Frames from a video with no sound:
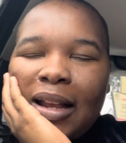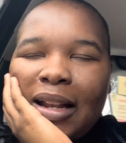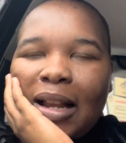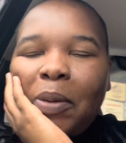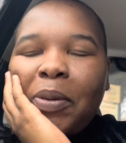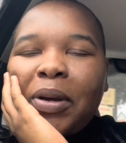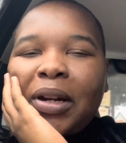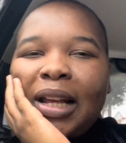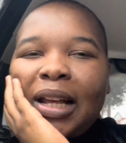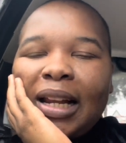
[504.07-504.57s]
now
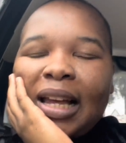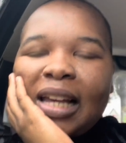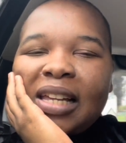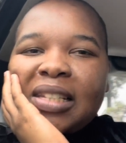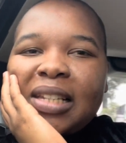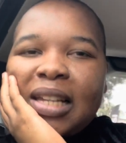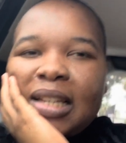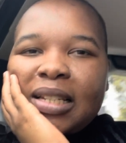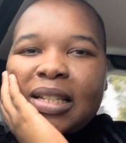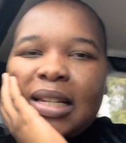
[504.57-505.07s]
we realize
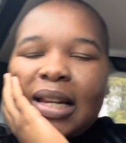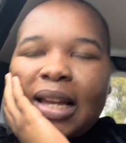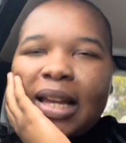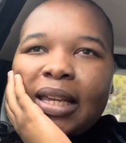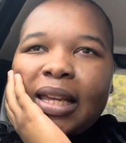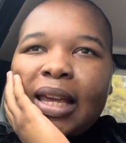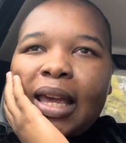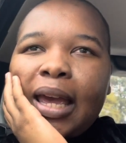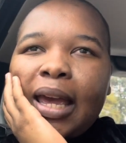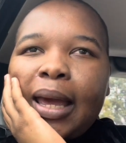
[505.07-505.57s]
that
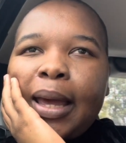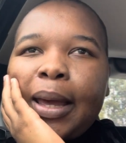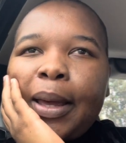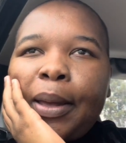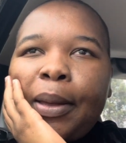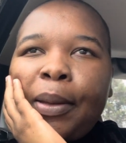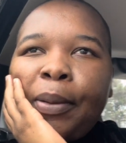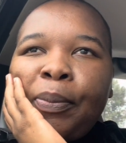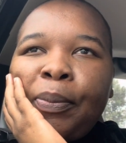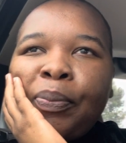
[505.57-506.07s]
like
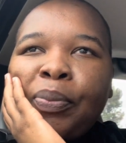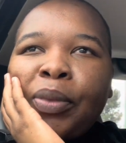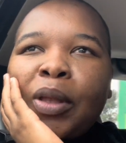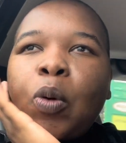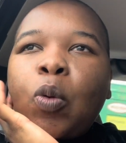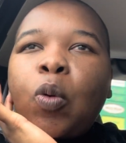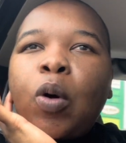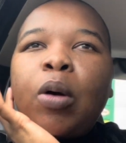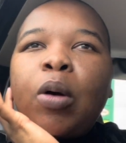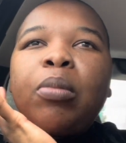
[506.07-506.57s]
her
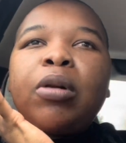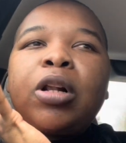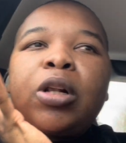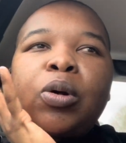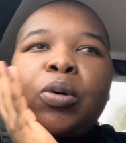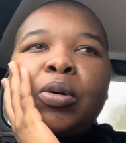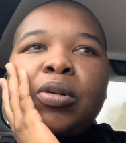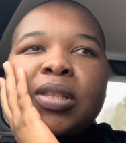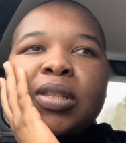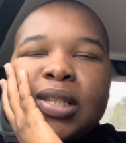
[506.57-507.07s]
warm
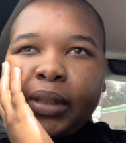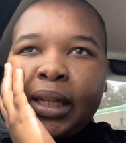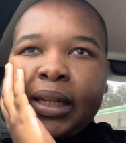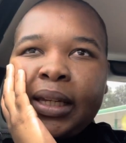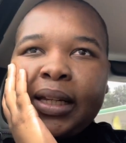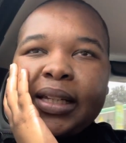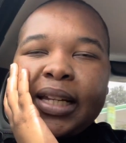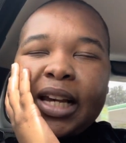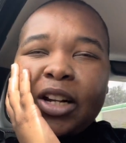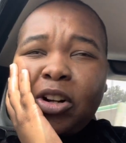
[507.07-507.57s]
clothes,
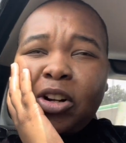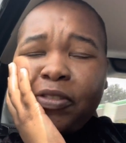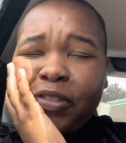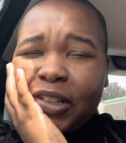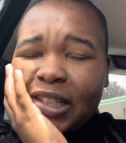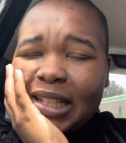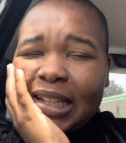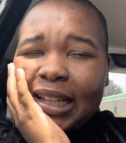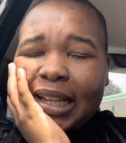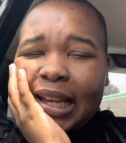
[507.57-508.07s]
they're not
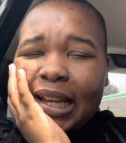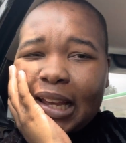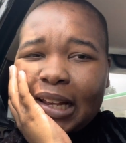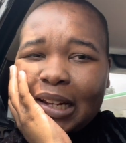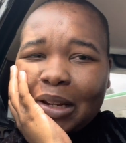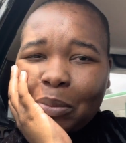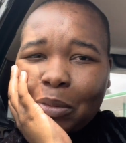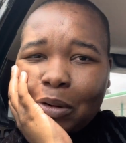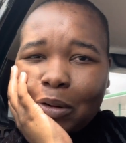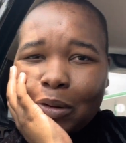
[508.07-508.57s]
fitting her
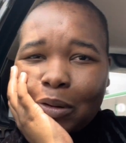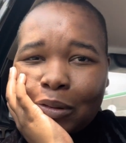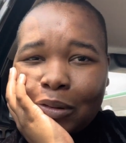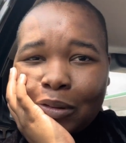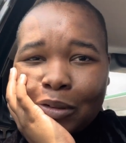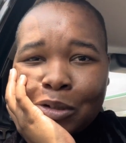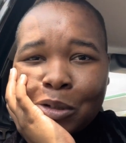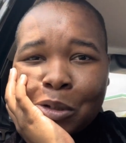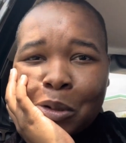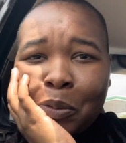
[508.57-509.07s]

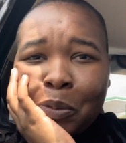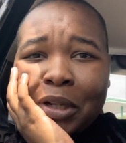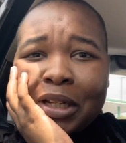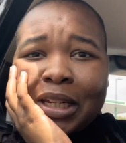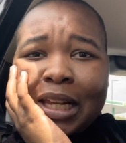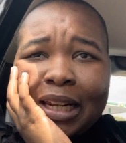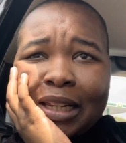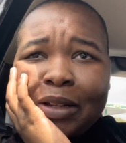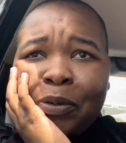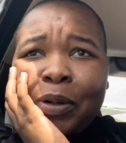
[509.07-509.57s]
anymore, so we
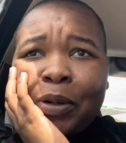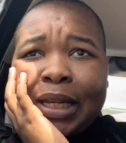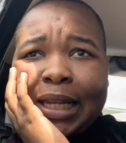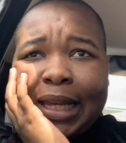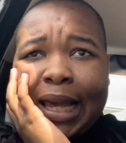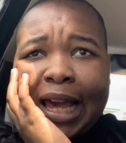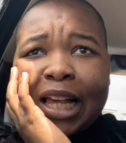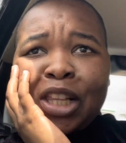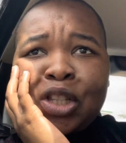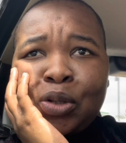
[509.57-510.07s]

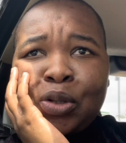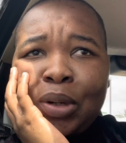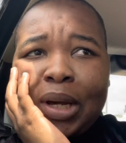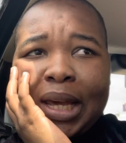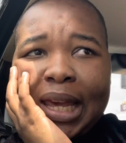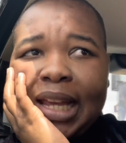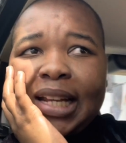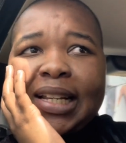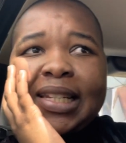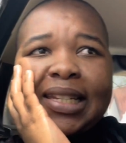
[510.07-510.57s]
had to
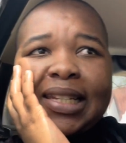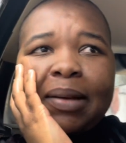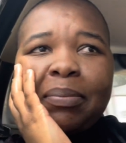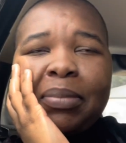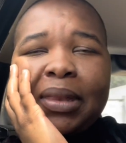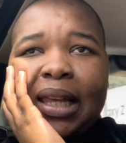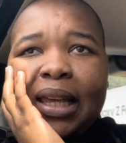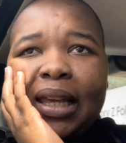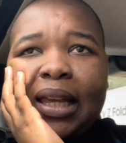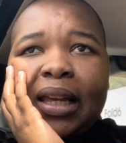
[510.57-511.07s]
add
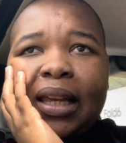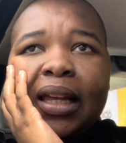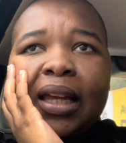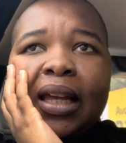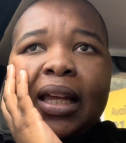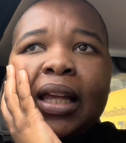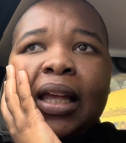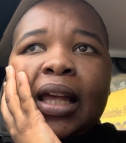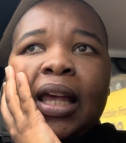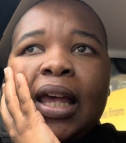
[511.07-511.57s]

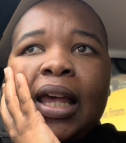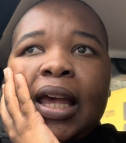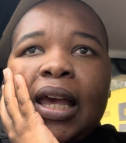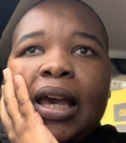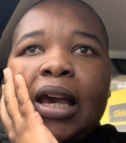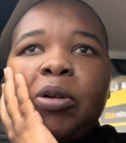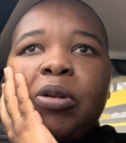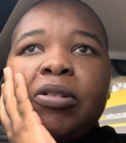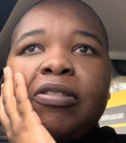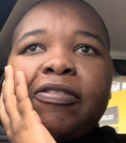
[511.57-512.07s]
something.
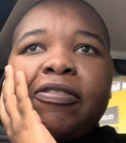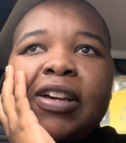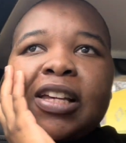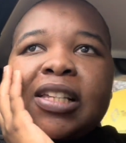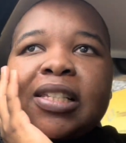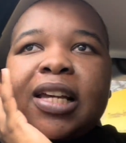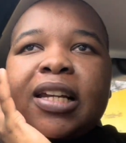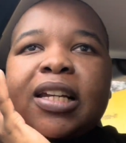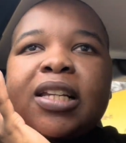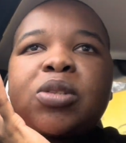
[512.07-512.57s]
And the
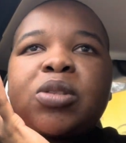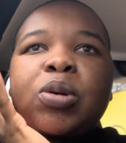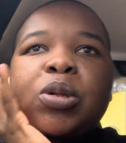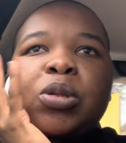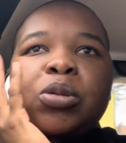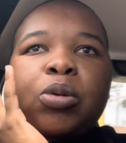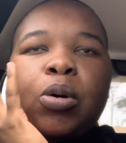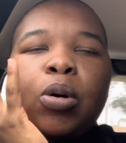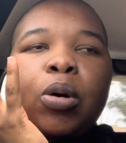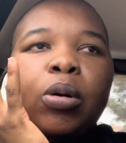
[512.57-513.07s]
fact that it
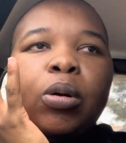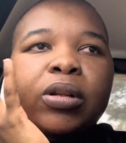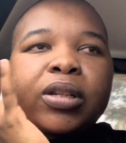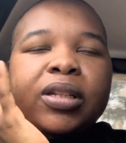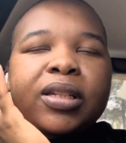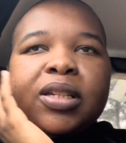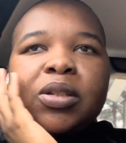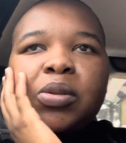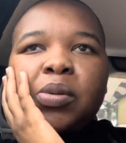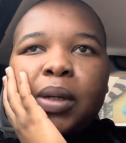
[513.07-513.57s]
was
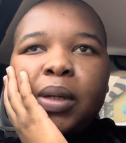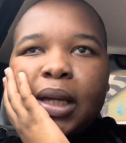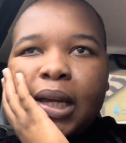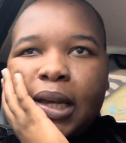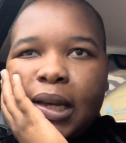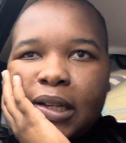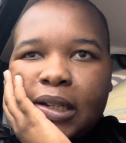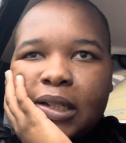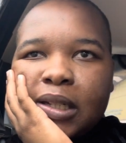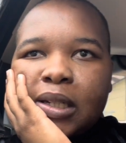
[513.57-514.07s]
cold this
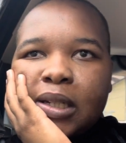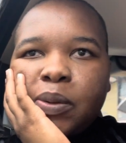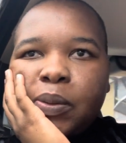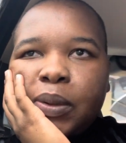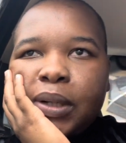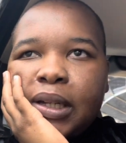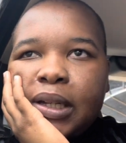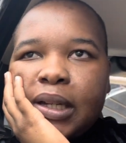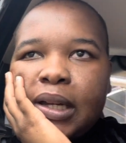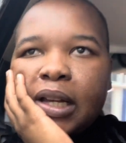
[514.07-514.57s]
weekend,
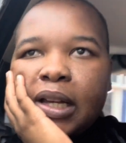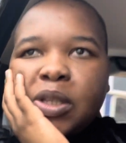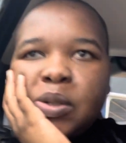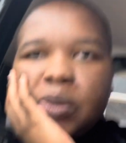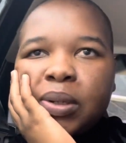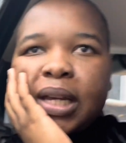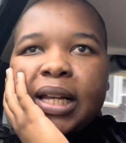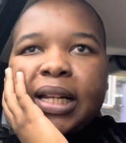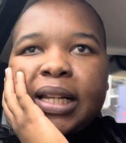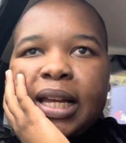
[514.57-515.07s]
we had to
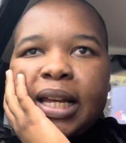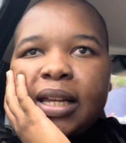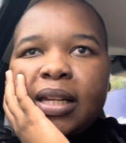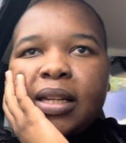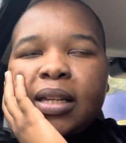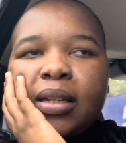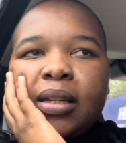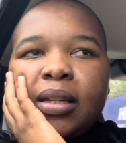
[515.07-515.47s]
get like